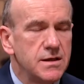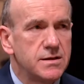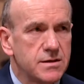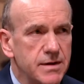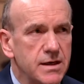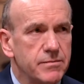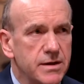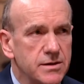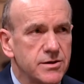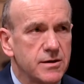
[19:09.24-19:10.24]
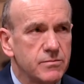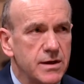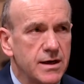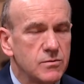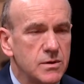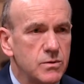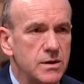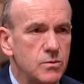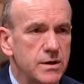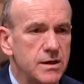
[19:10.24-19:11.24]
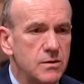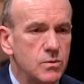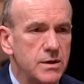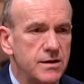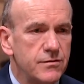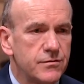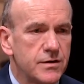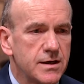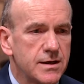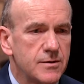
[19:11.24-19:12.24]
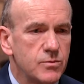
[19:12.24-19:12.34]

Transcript: needs to make a better job now. We we, we we've uh,